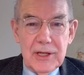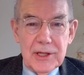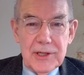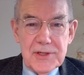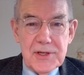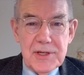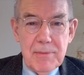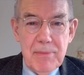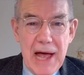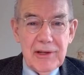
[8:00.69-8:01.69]
that this is
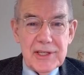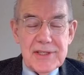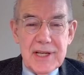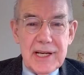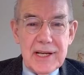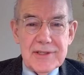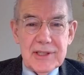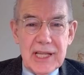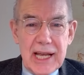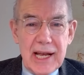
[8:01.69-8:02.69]
the
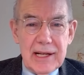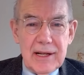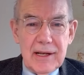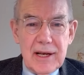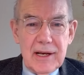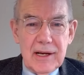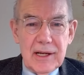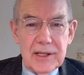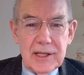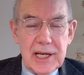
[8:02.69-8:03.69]
Palestinians' land,
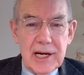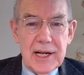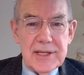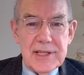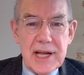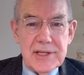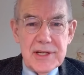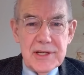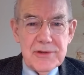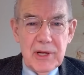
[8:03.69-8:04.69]
that the United States
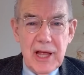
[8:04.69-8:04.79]
and Israel